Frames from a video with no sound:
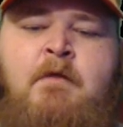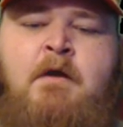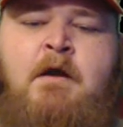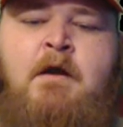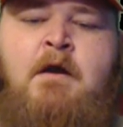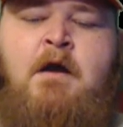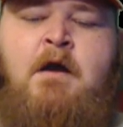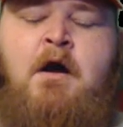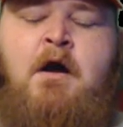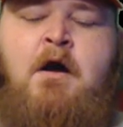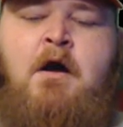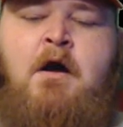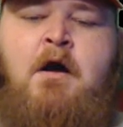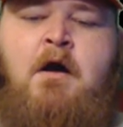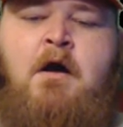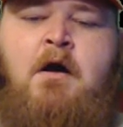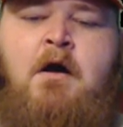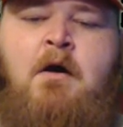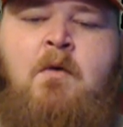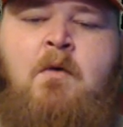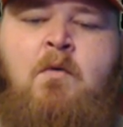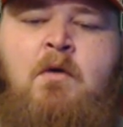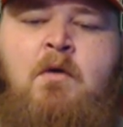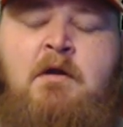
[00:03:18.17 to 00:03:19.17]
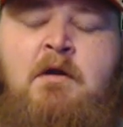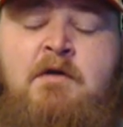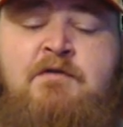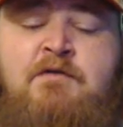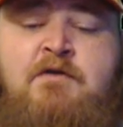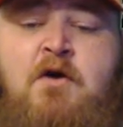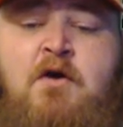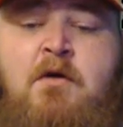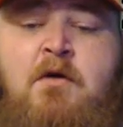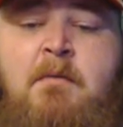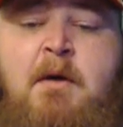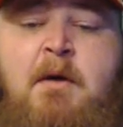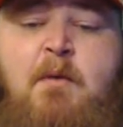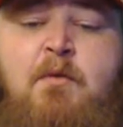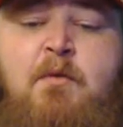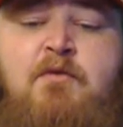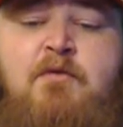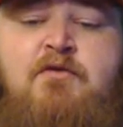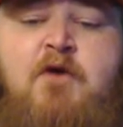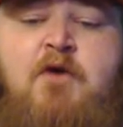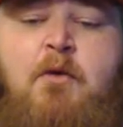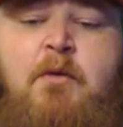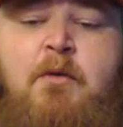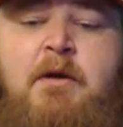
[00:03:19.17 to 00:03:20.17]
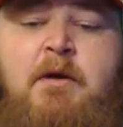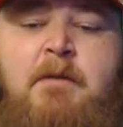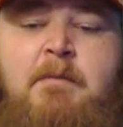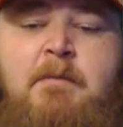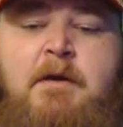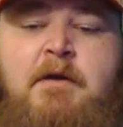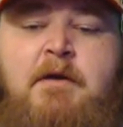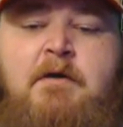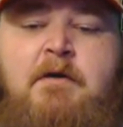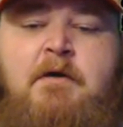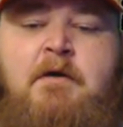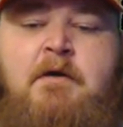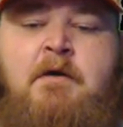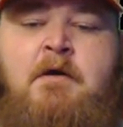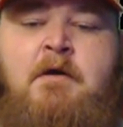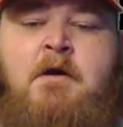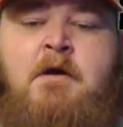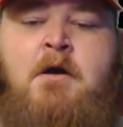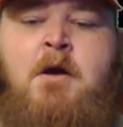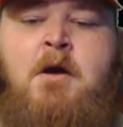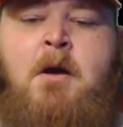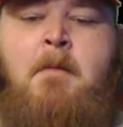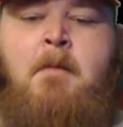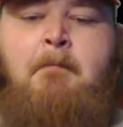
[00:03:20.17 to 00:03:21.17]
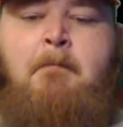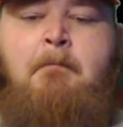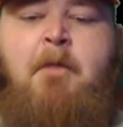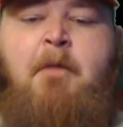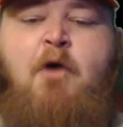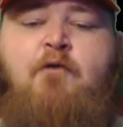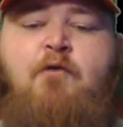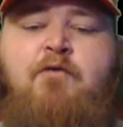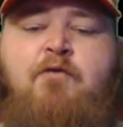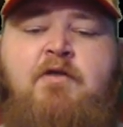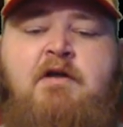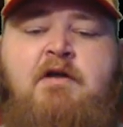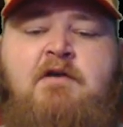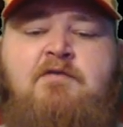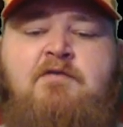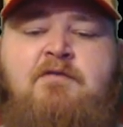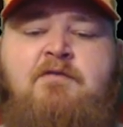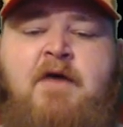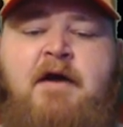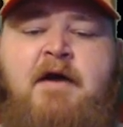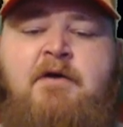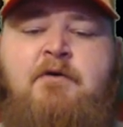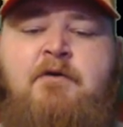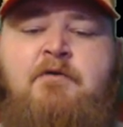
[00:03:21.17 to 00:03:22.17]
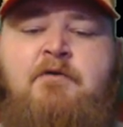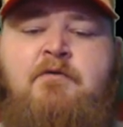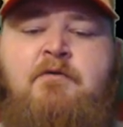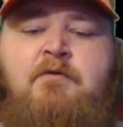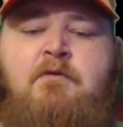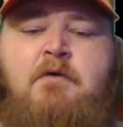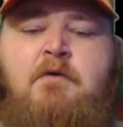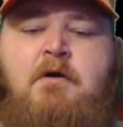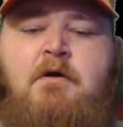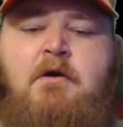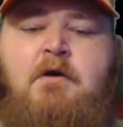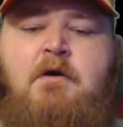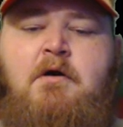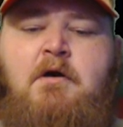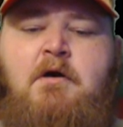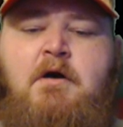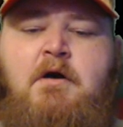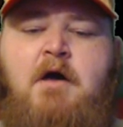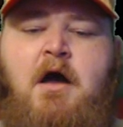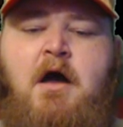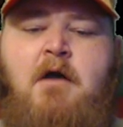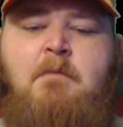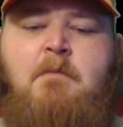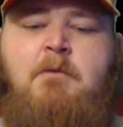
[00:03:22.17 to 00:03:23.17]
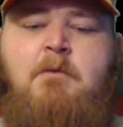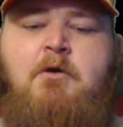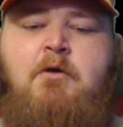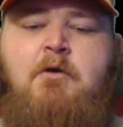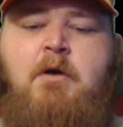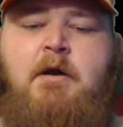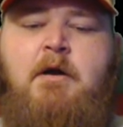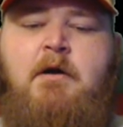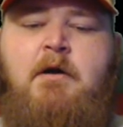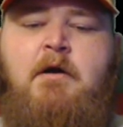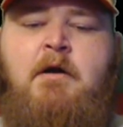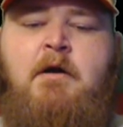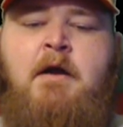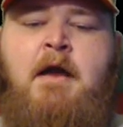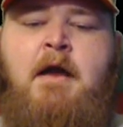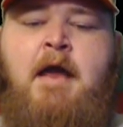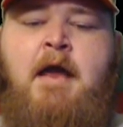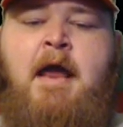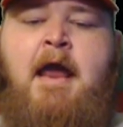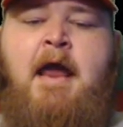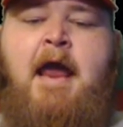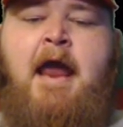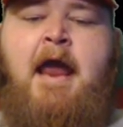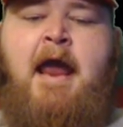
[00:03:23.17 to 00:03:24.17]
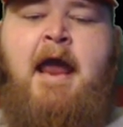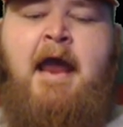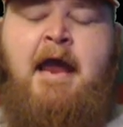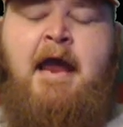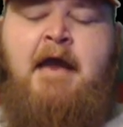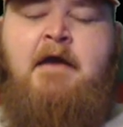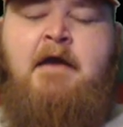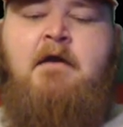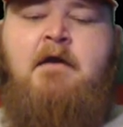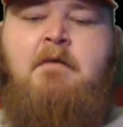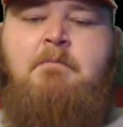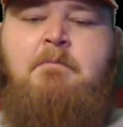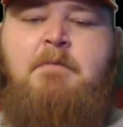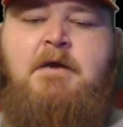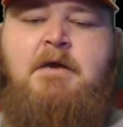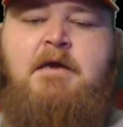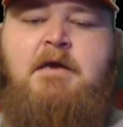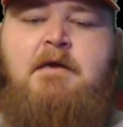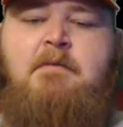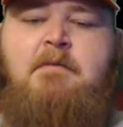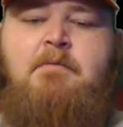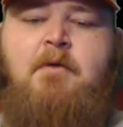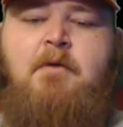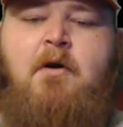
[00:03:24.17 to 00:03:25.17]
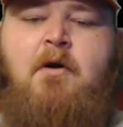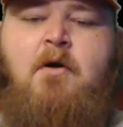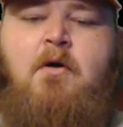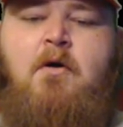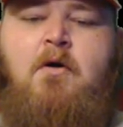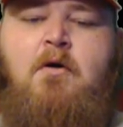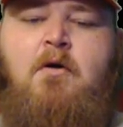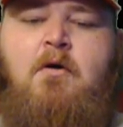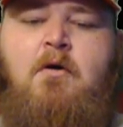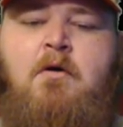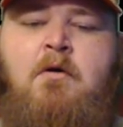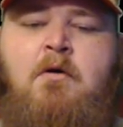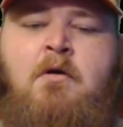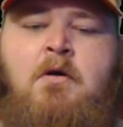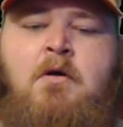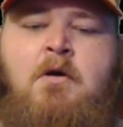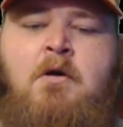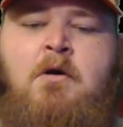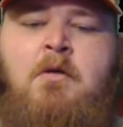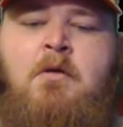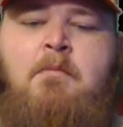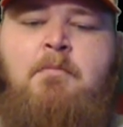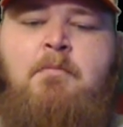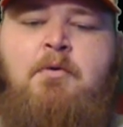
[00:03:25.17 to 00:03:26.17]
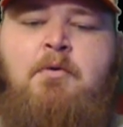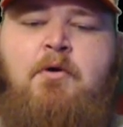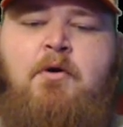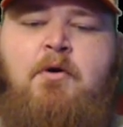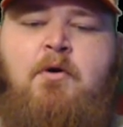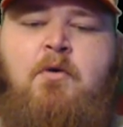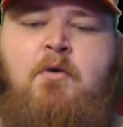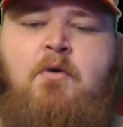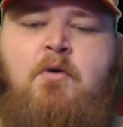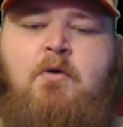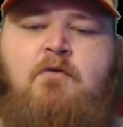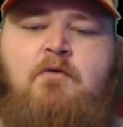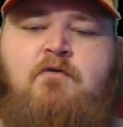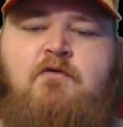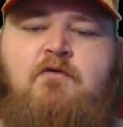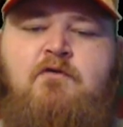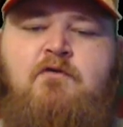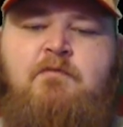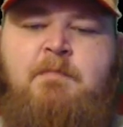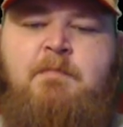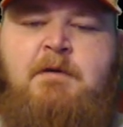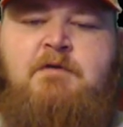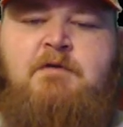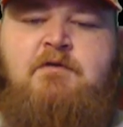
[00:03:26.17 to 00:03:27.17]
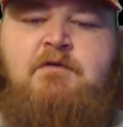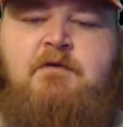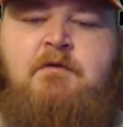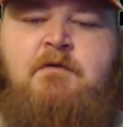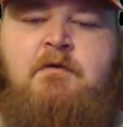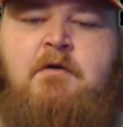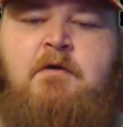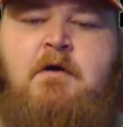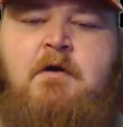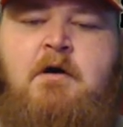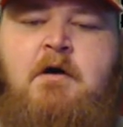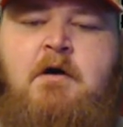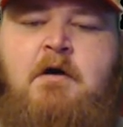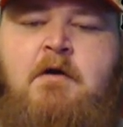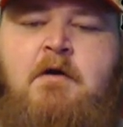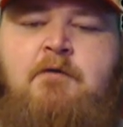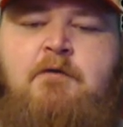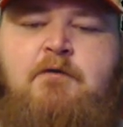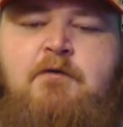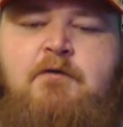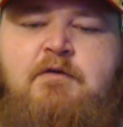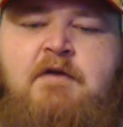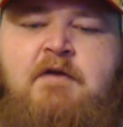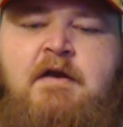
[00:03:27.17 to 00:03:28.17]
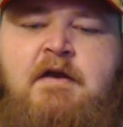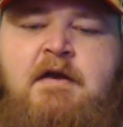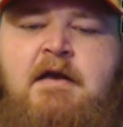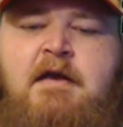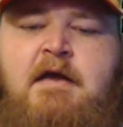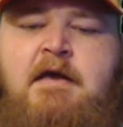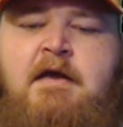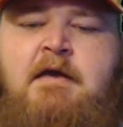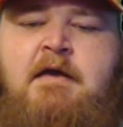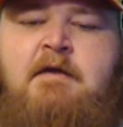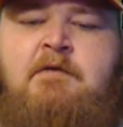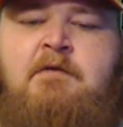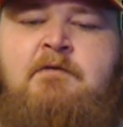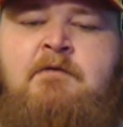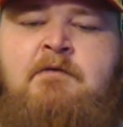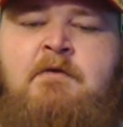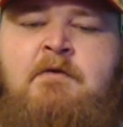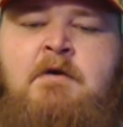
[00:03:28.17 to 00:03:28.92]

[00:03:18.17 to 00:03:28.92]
Well, let's talk about what's already being done. Both of these fighters, Conor McGregor and Khabib, are put on suspension for 10 days